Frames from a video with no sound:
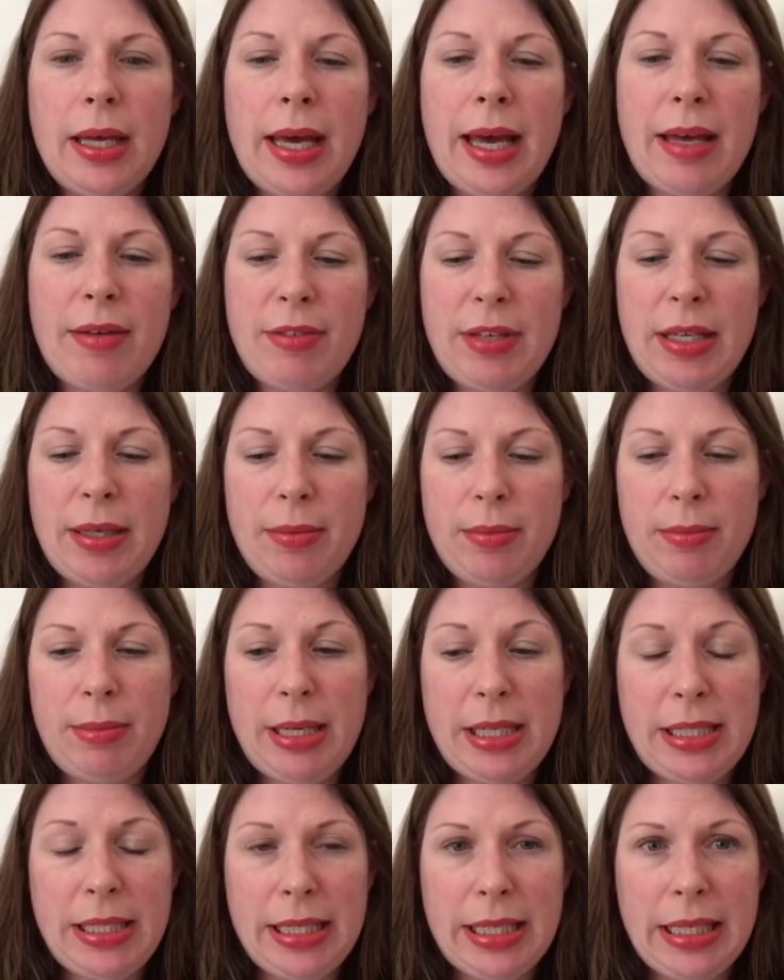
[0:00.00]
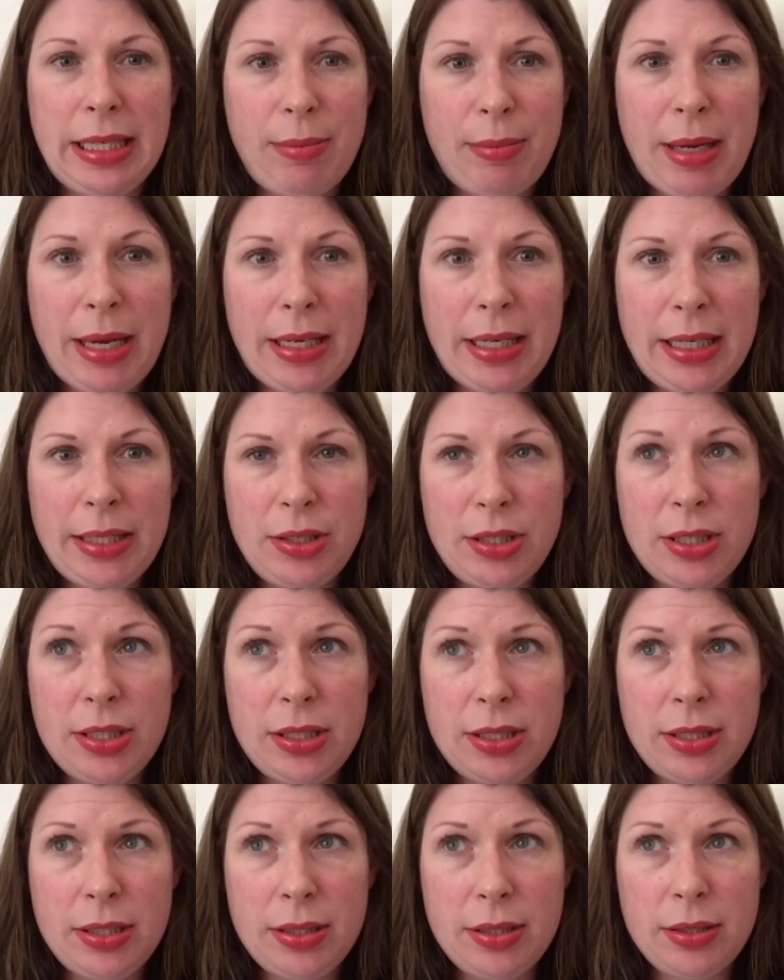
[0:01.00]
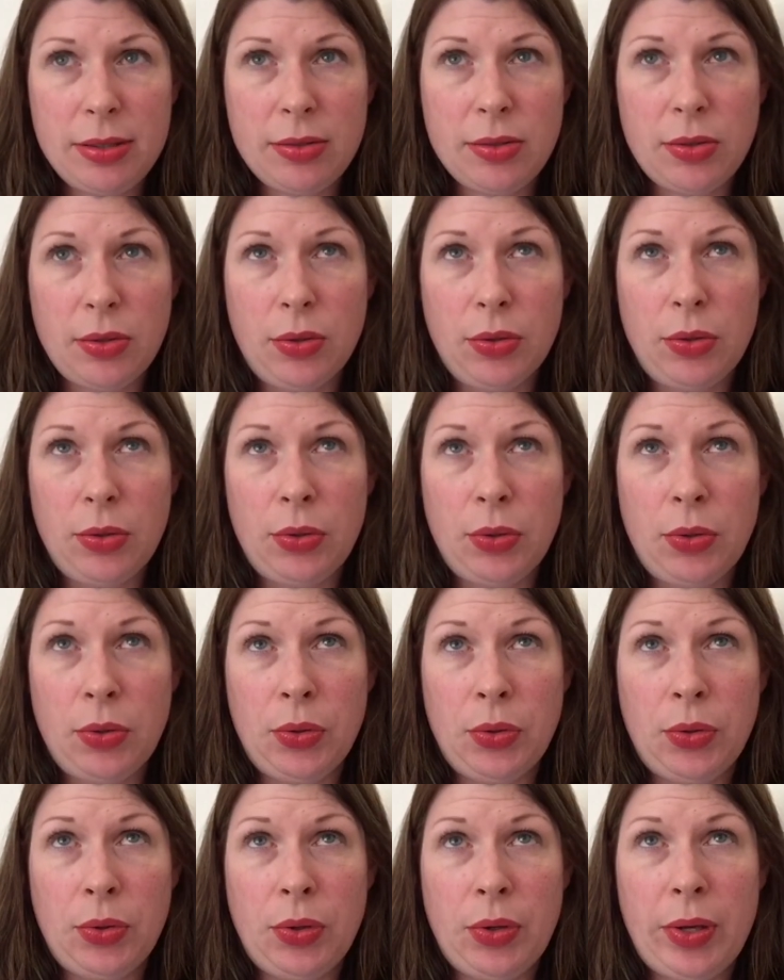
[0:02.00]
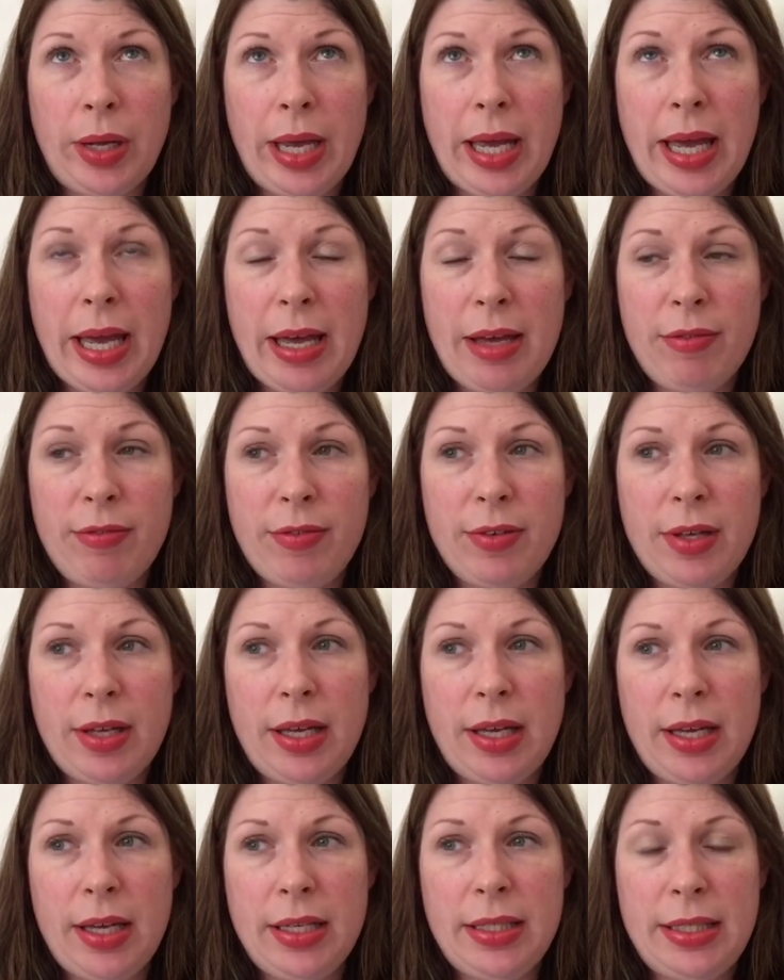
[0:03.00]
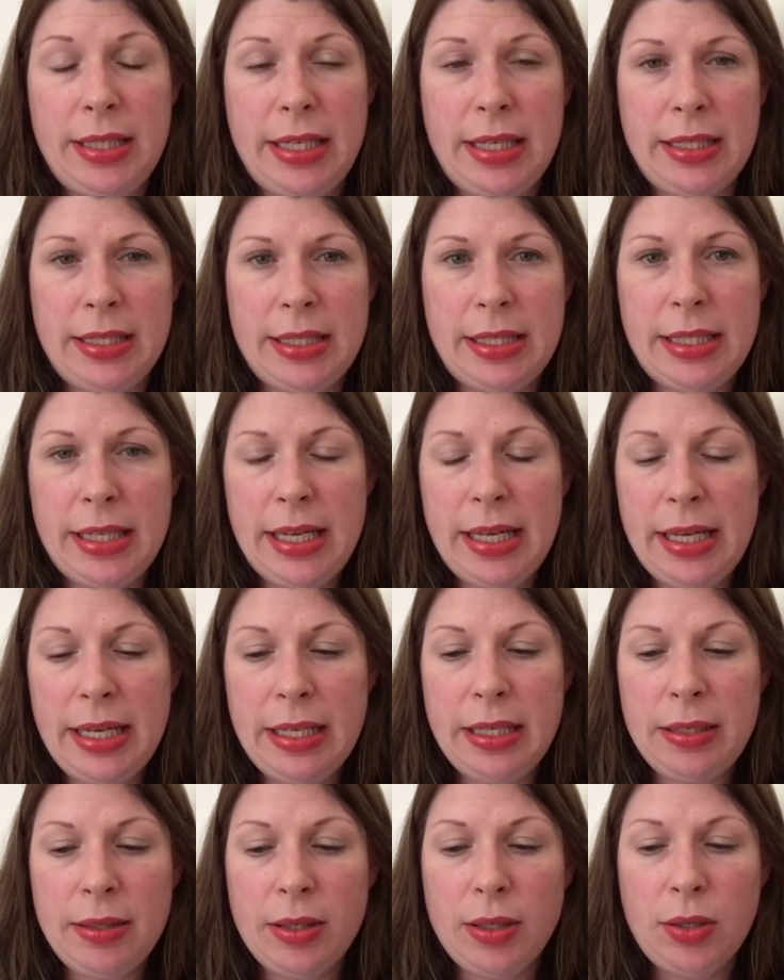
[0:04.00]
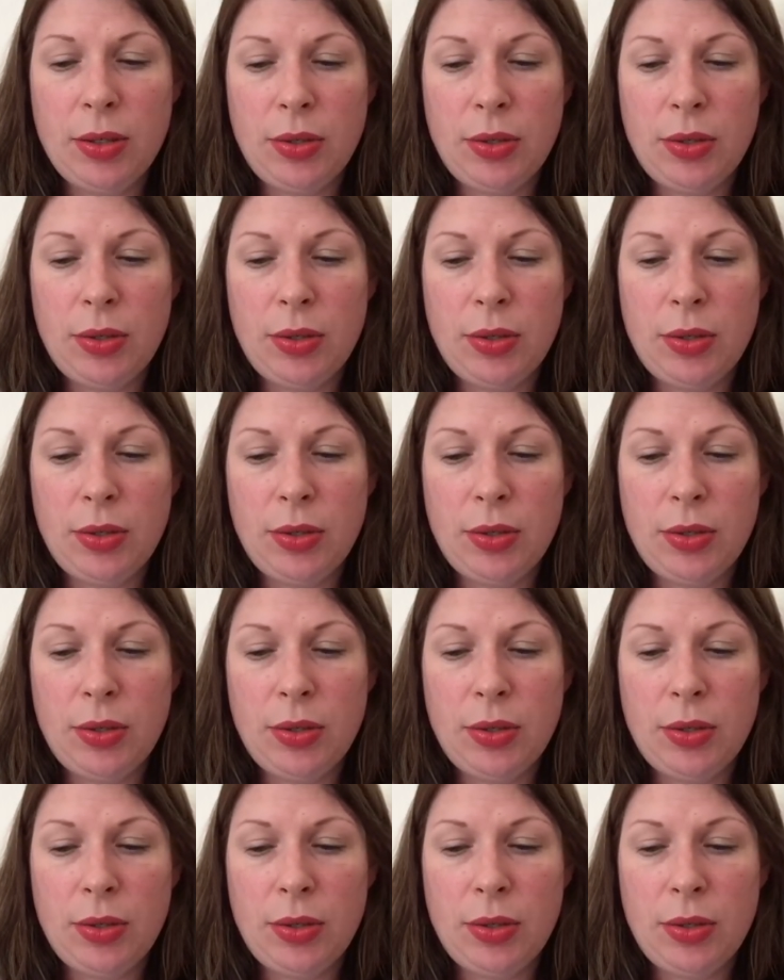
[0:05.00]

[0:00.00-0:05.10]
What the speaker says: have it medically managed, or have a D&C,